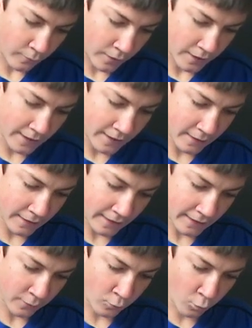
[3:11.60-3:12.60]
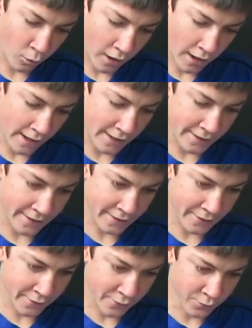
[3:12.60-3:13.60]
When and why
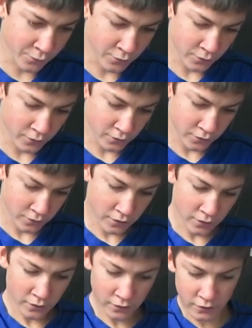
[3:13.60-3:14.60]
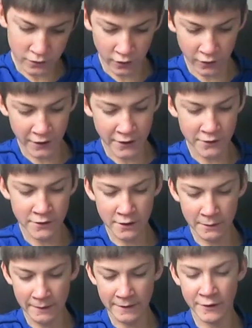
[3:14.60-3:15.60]
did you start
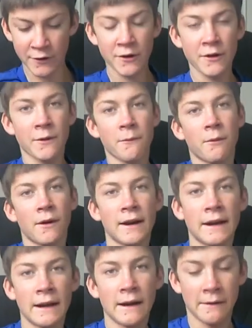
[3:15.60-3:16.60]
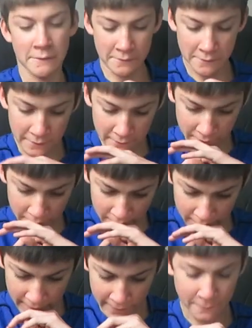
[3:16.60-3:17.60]
YouTube? Do you plan
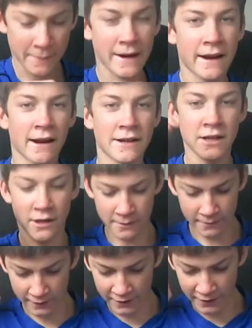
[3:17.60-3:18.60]
it being a job,